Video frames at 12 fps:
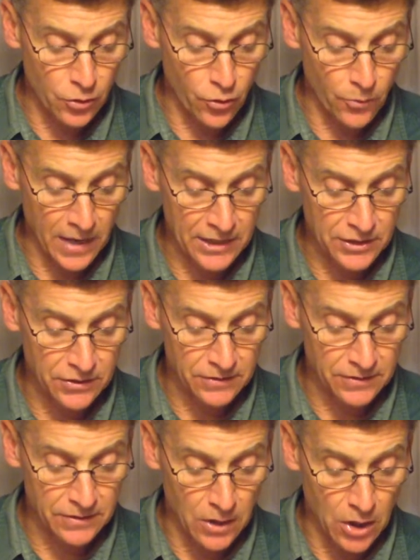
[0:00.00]
or
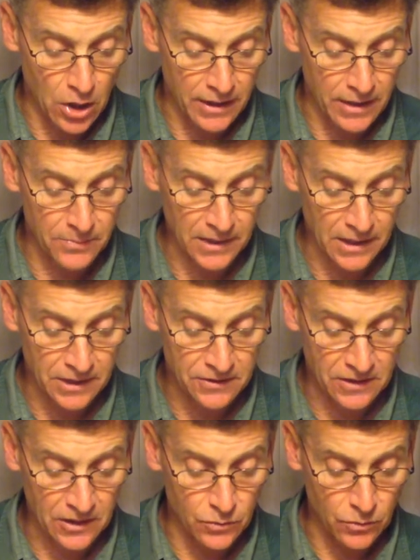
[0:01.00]
matches on MPA
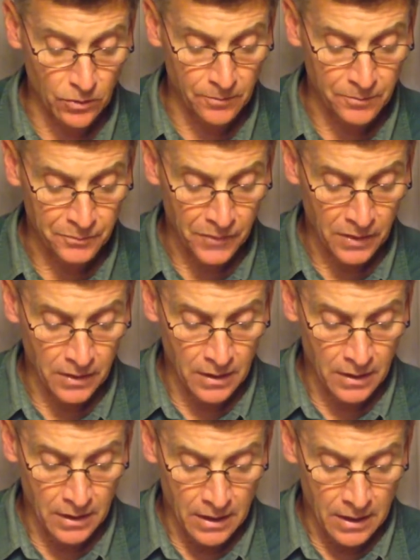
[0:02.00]
schedule,
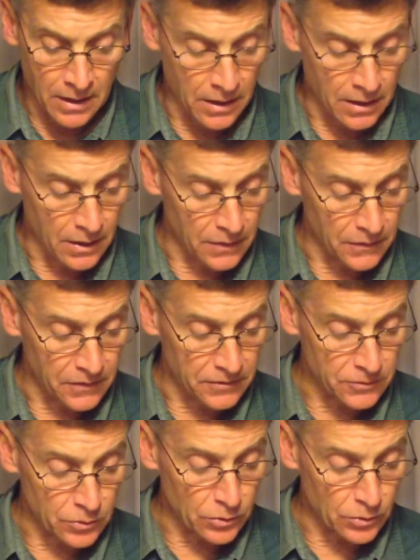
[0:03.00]
the
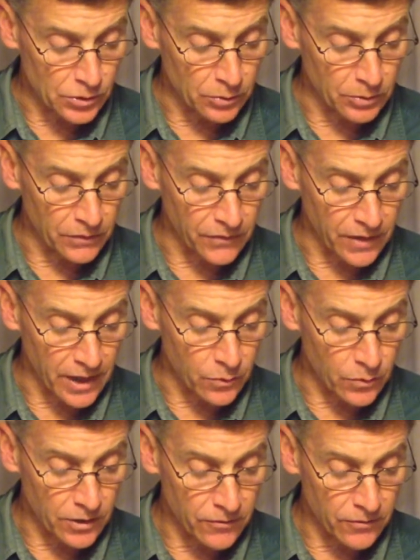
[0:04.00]
school shall be fined
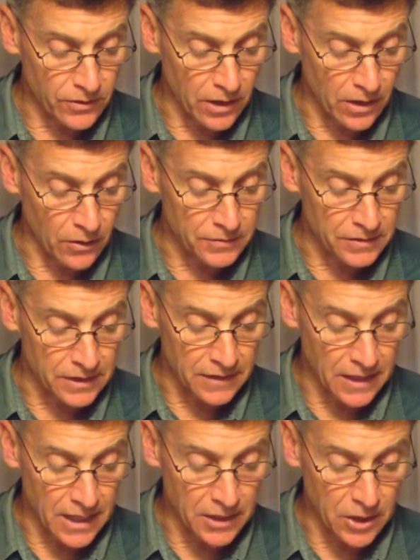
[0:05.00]
$100 and the
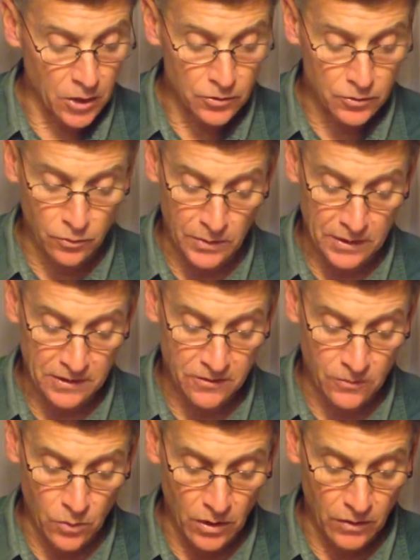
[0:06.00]
head coach will be
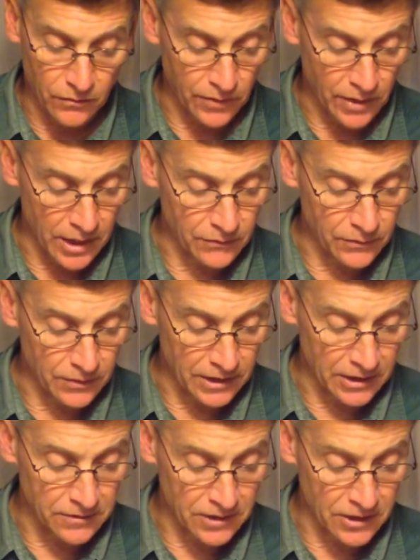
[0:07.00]
disqualified for the
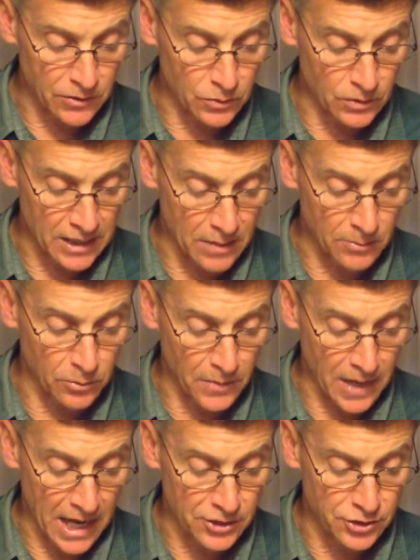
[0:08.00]
next scheduled countable
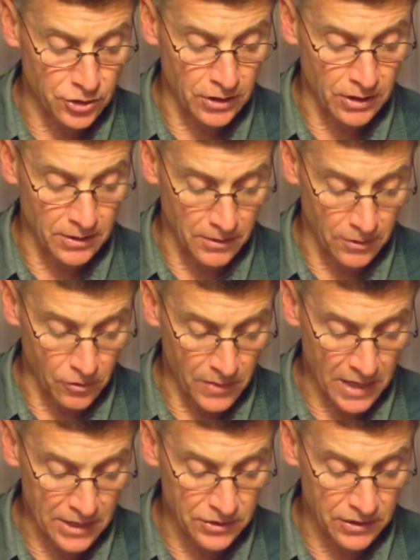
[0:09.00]
match or
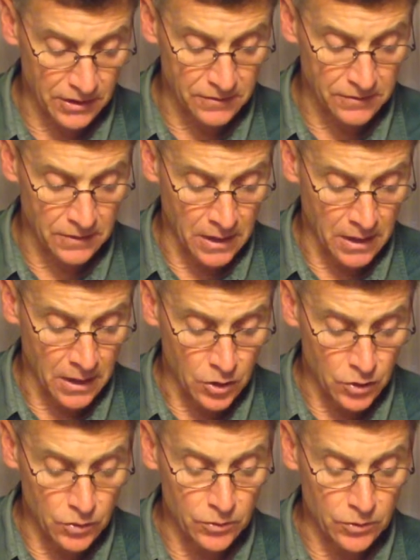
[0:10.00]
matches
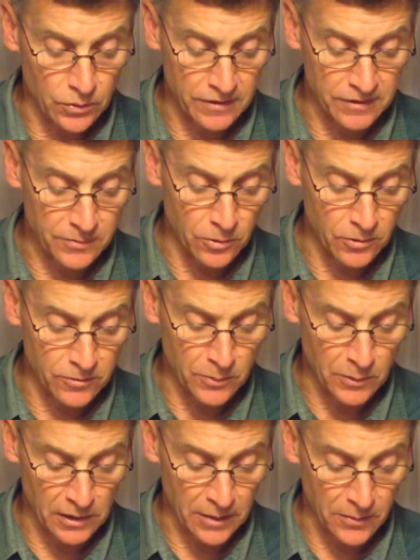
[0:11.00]
due to
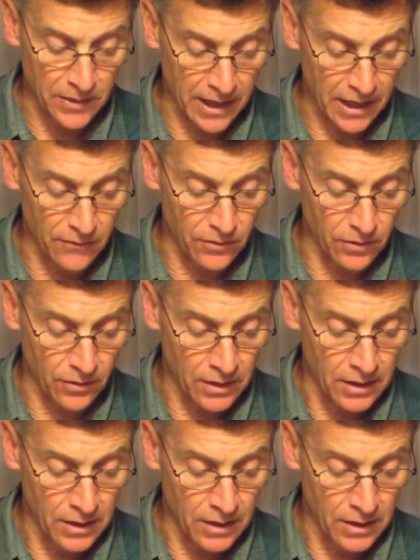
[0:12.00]
unsportsmanlike behavior.